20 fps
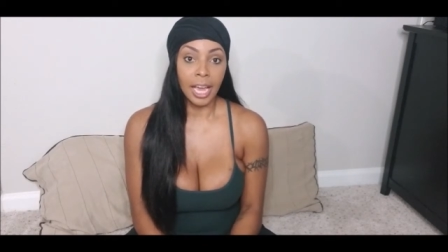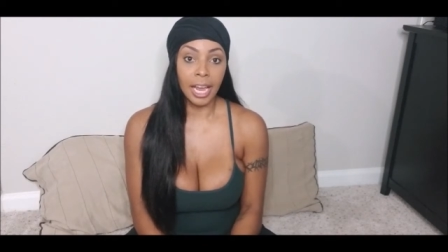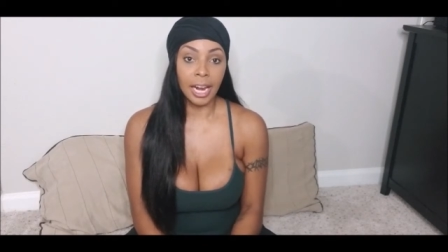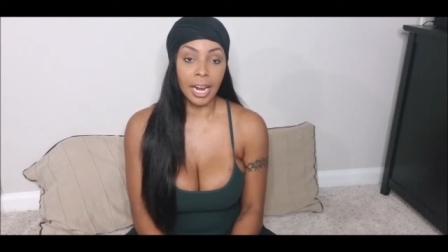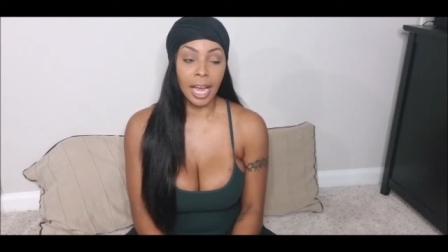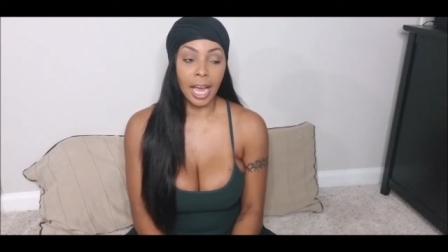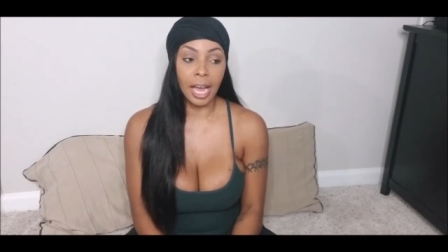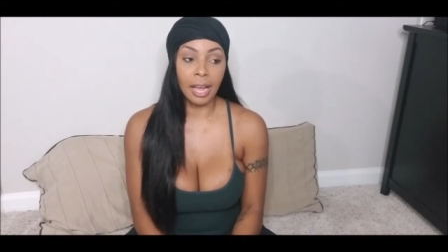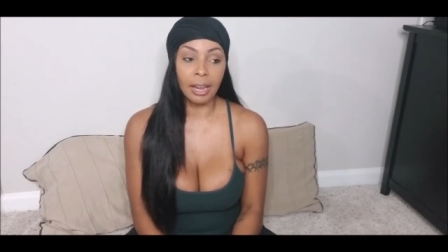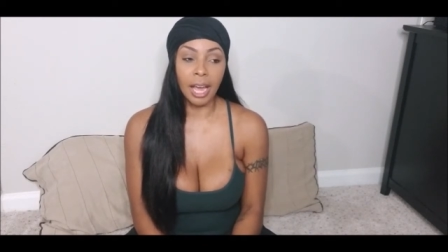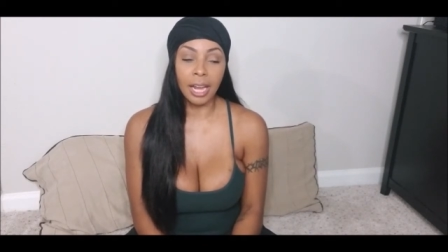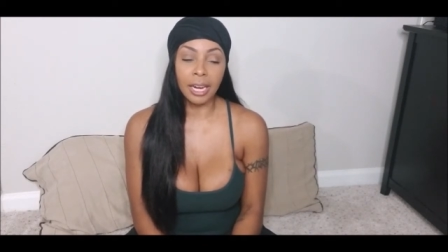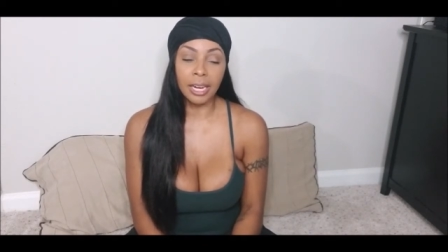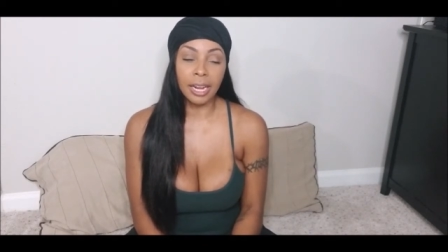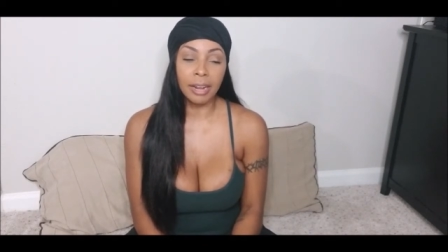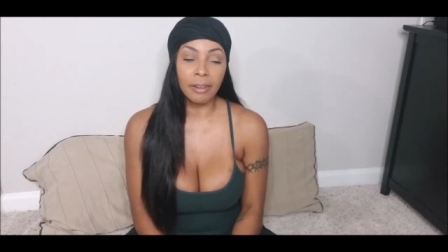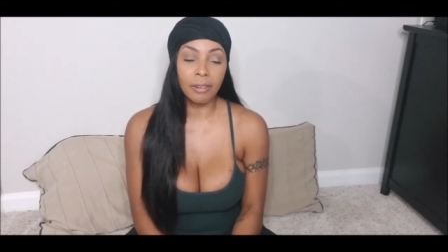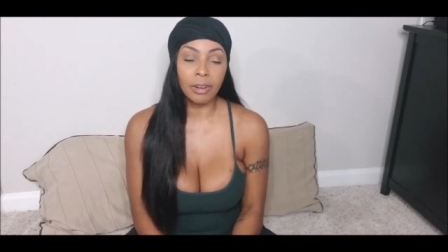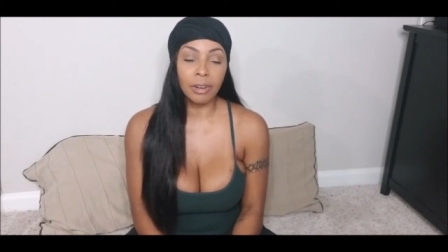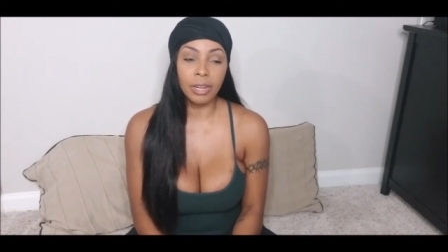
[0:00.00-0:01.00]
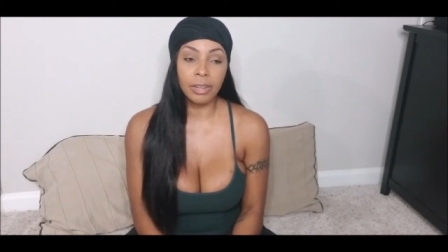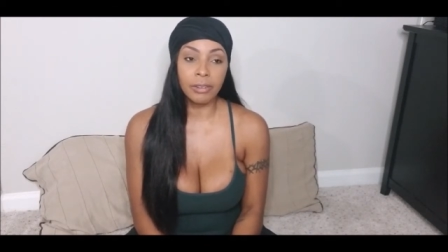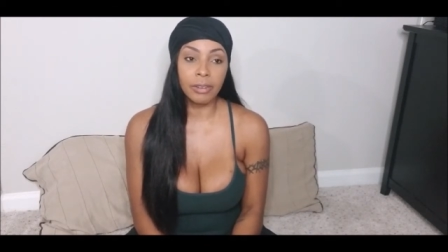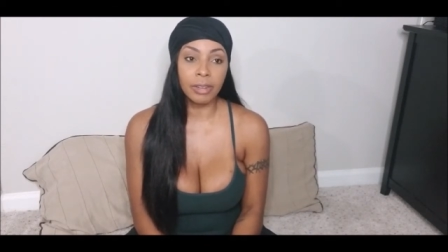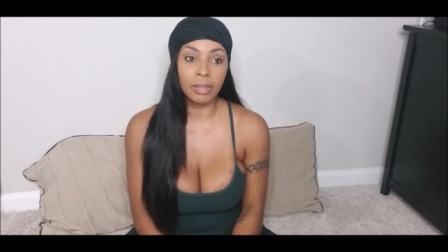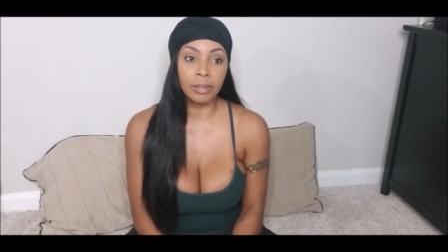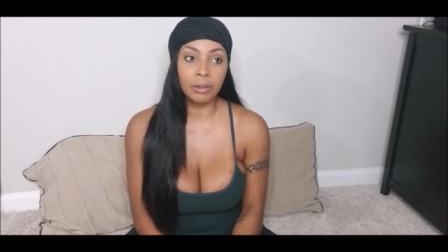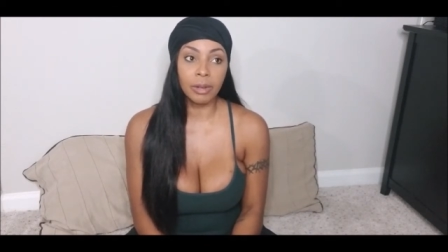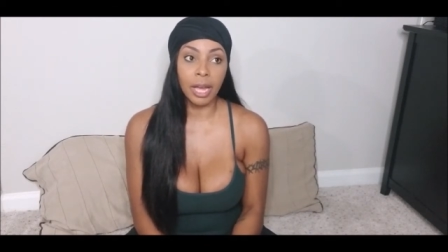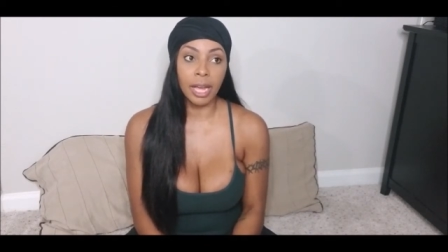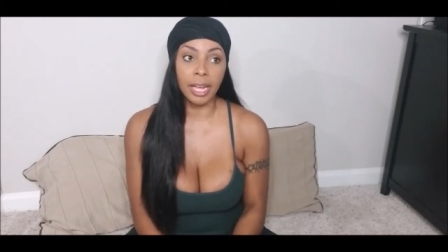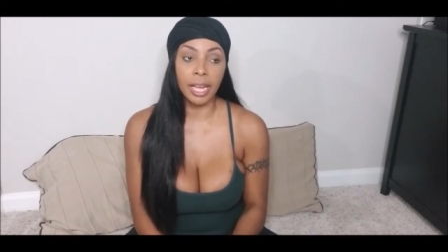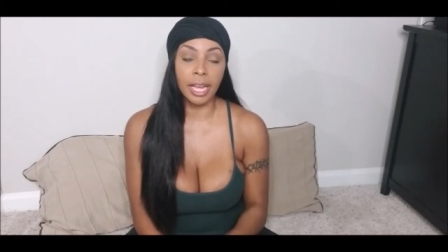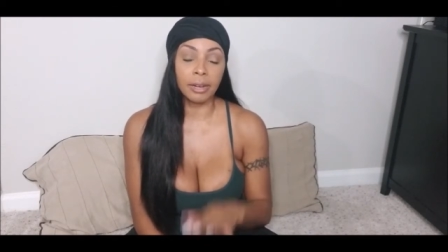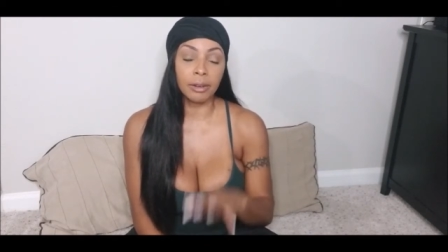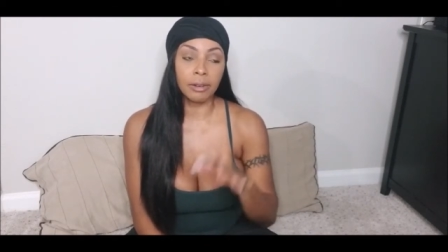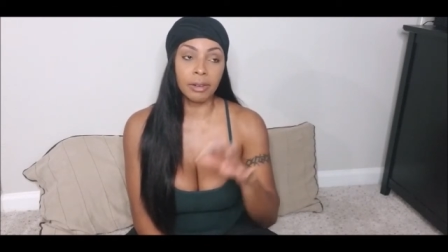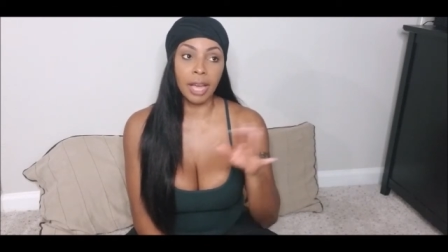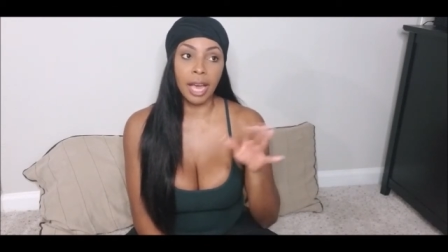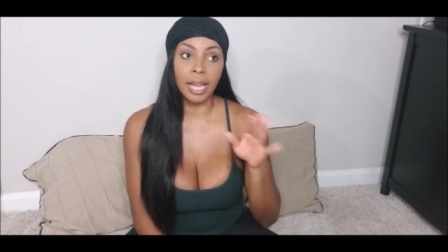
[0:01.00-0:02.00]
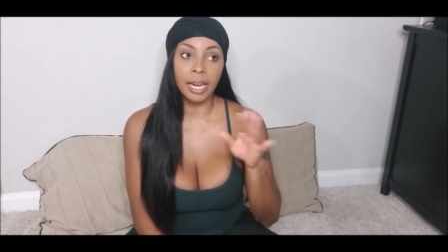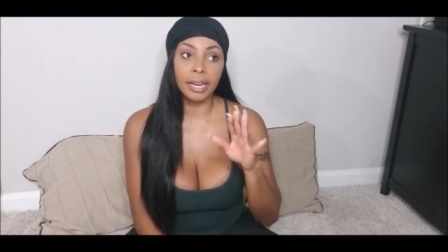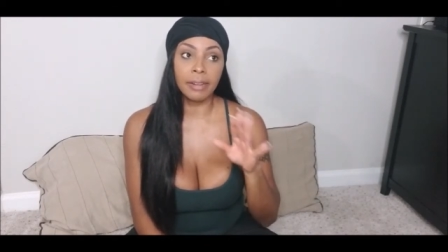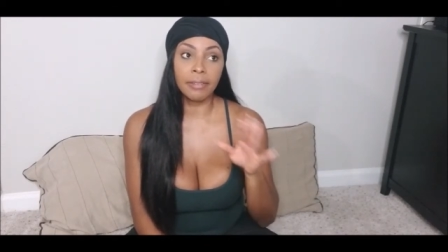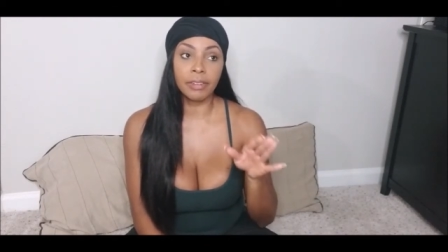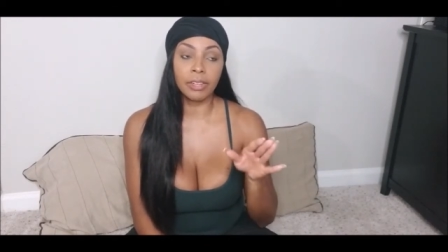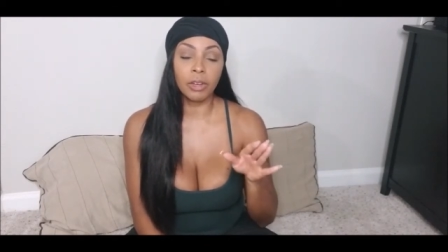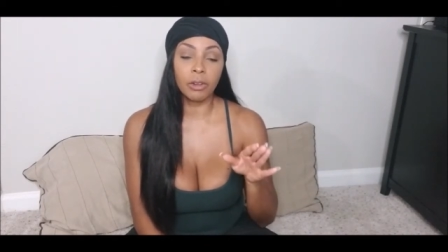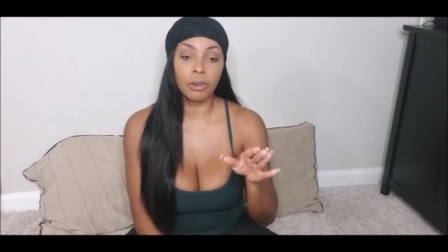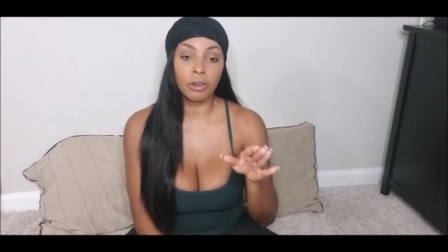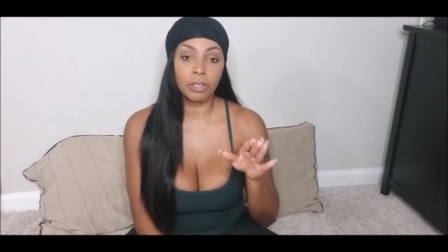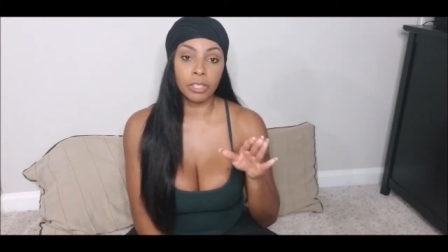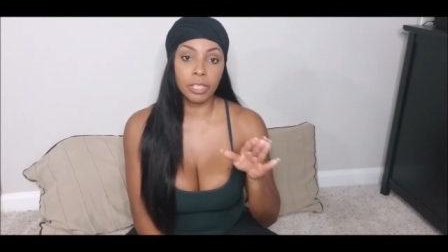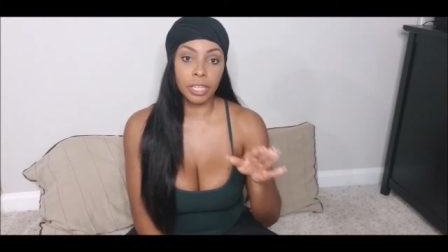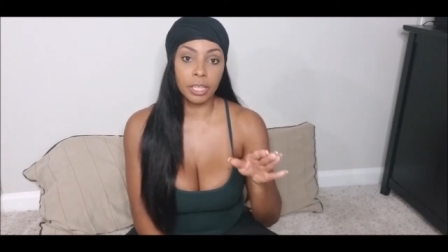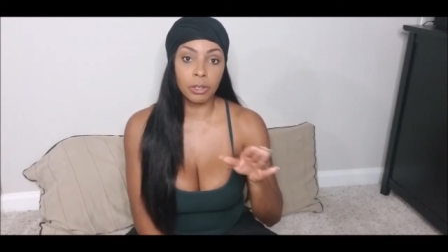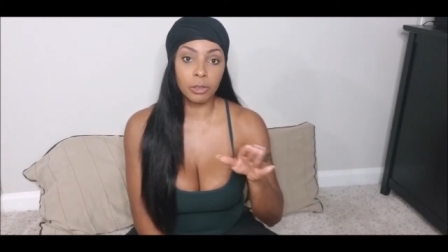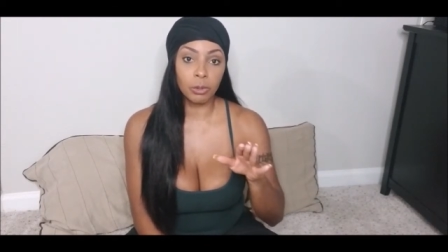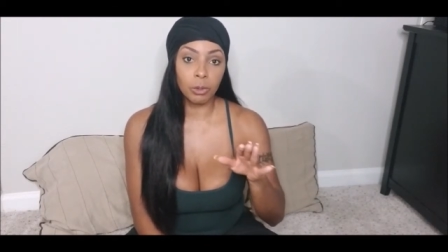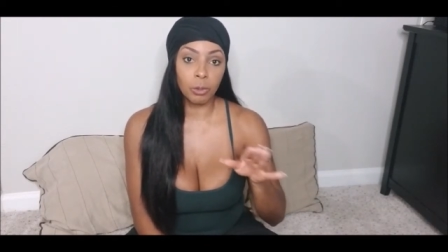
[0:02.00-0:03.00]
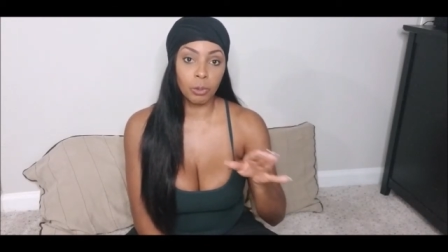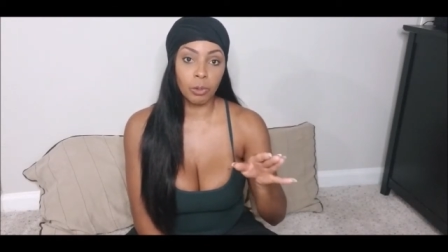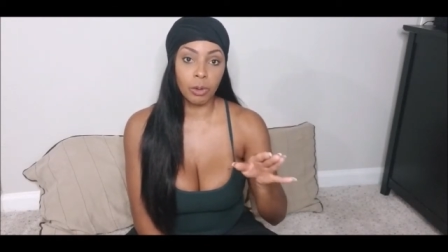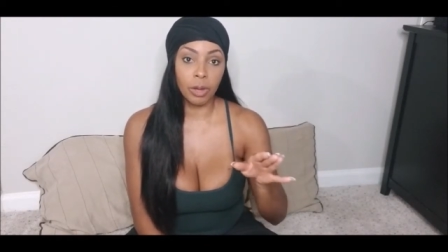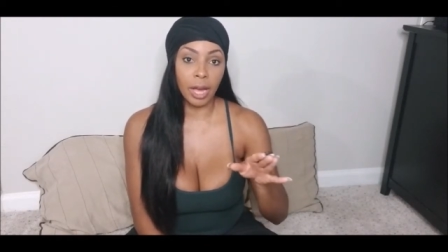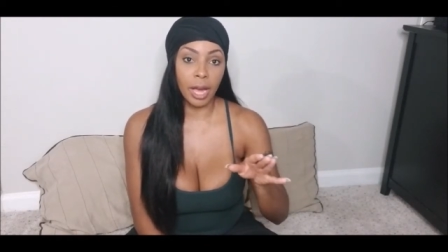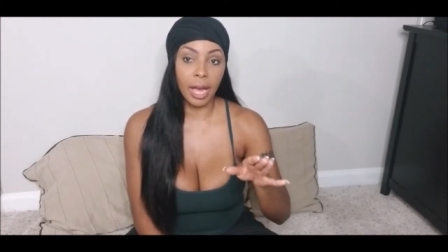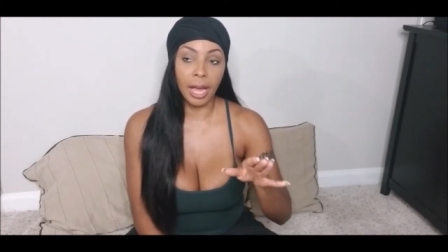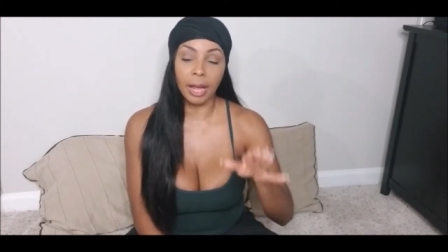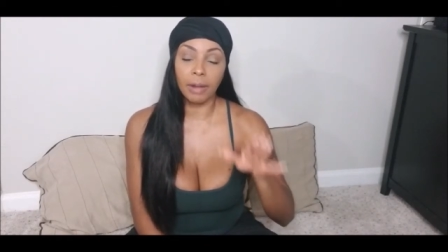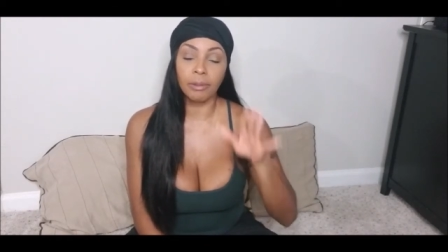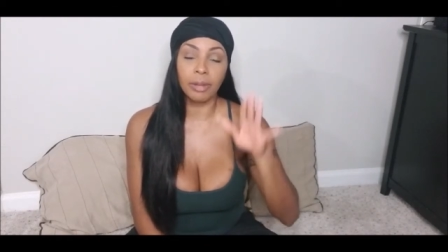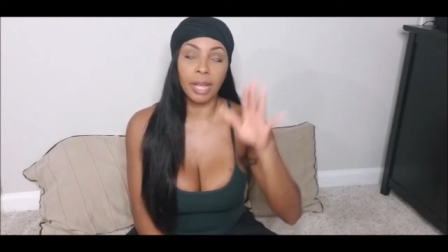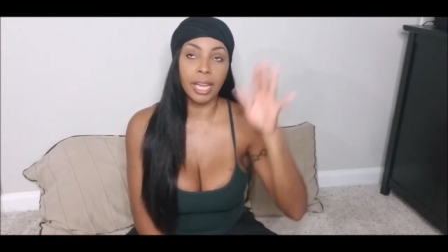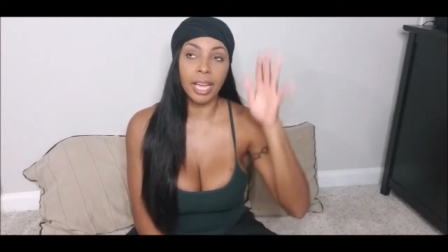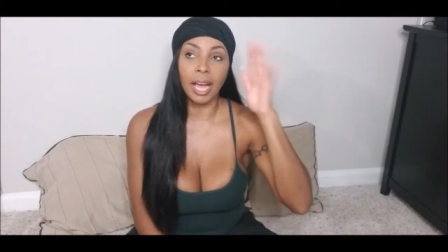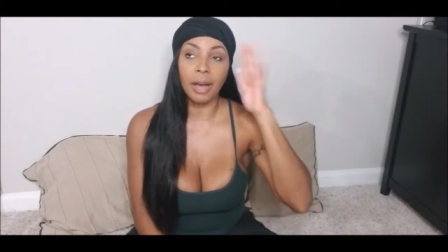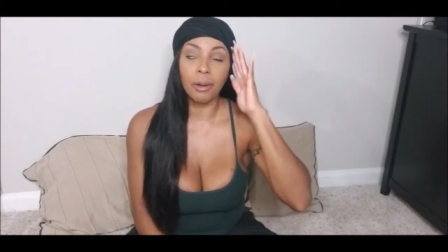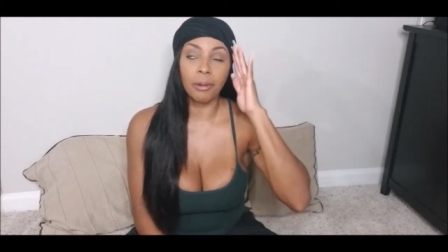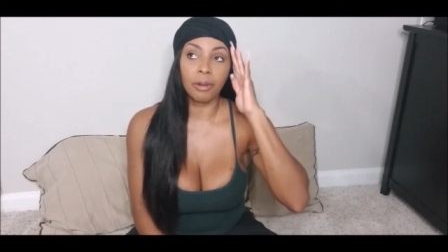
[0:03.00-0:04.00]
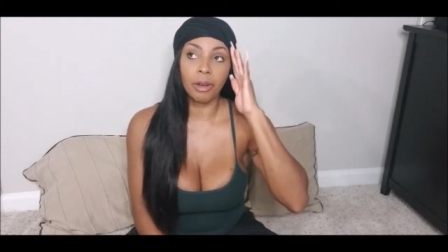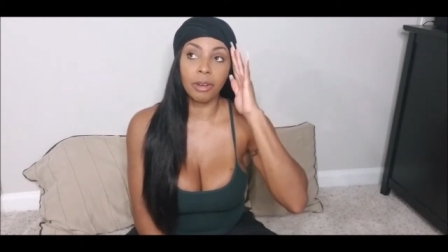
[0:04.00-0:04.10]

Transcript: And I, I never even like, and I didn't even know their tails were like,